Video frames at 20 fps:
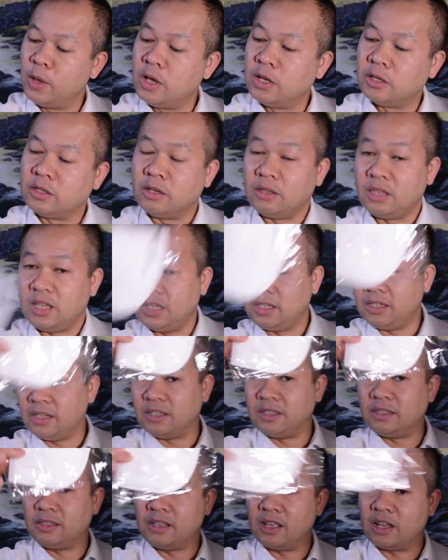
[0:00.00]
So this
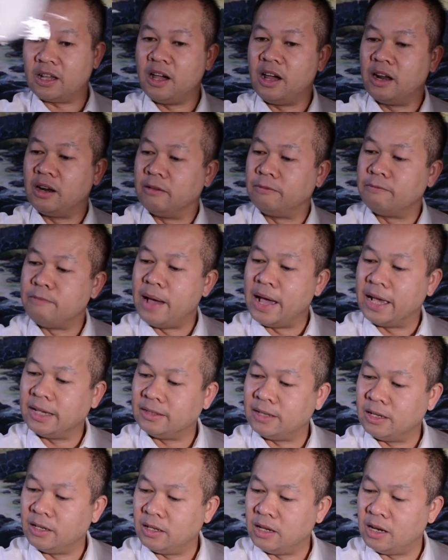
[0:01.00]
is the kind of mask
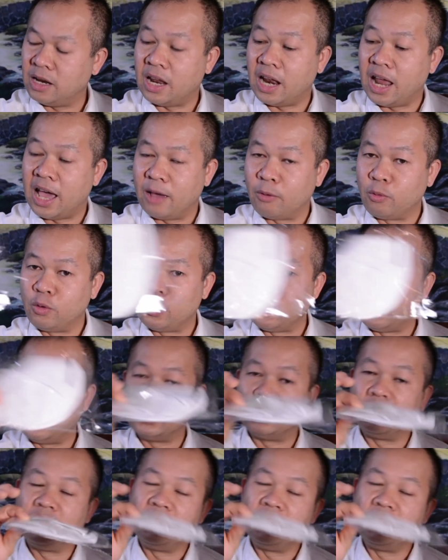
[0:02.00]
that I would use.